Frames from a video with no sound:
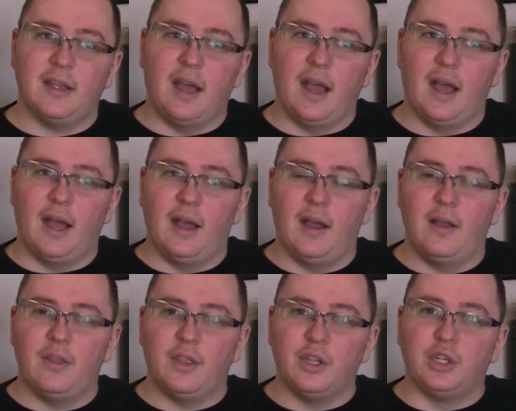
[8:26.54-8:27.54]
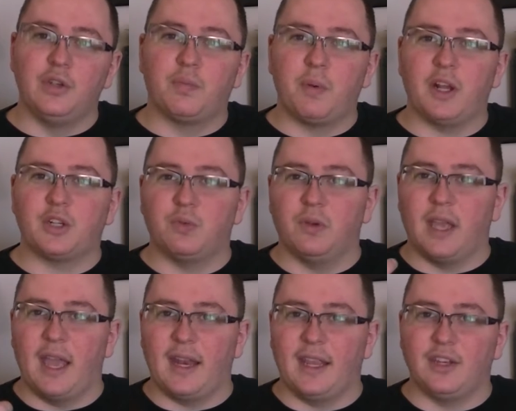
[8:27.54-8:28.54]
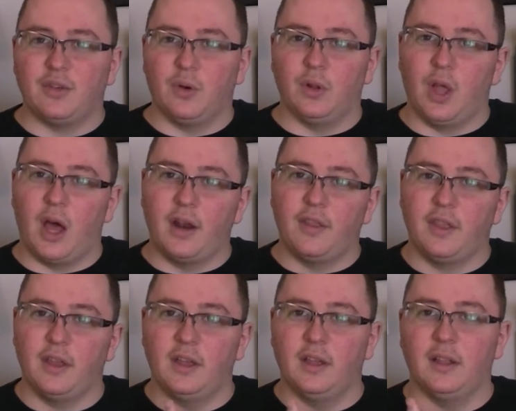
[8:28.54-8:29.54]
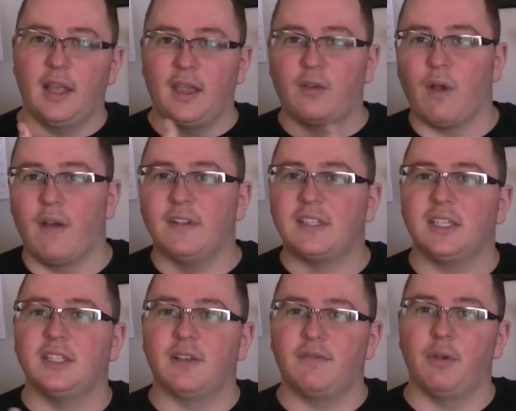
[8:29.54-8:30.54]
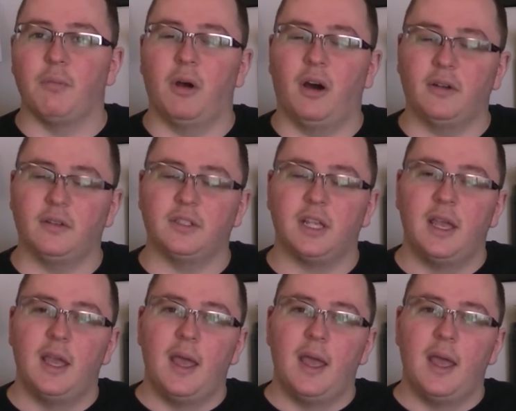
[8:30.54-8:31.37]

the toothbrush will get into a lot of the crevices of your models.